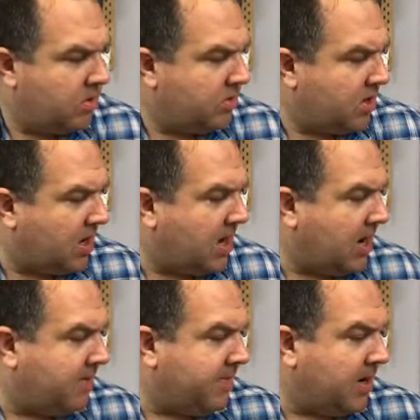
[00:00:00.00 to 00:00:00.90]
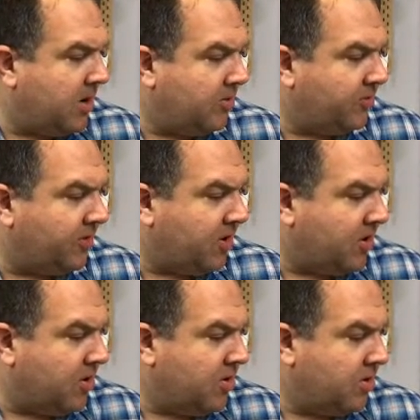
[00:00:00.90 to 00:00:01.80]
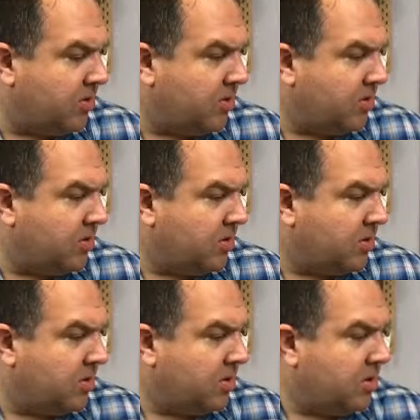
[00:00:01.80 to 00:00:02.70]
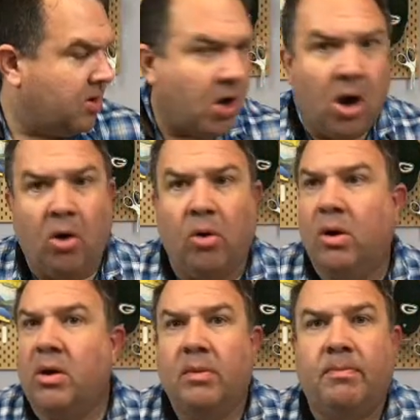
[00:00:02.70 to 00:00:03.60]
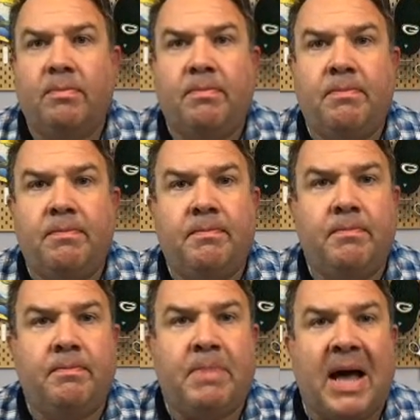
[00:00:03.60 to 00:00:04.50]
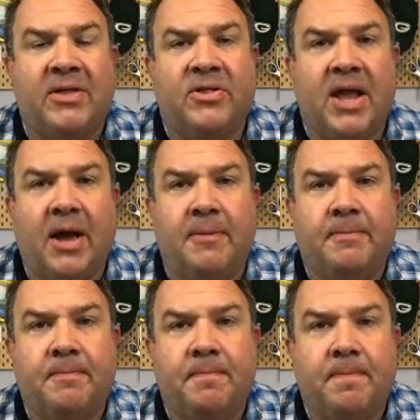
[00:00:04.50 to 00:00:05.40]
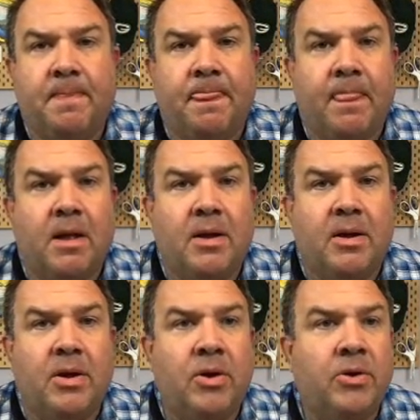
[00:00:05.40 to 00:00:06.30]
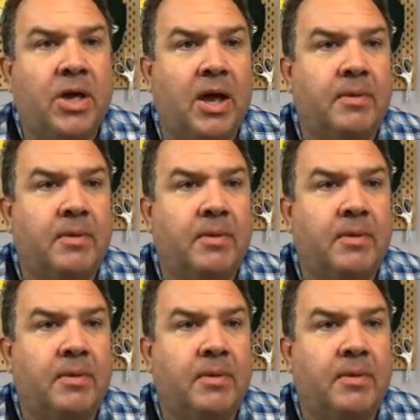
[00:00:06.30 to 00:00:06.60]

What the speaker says: What I had up my notes here. Oh, Bosnia. Okay.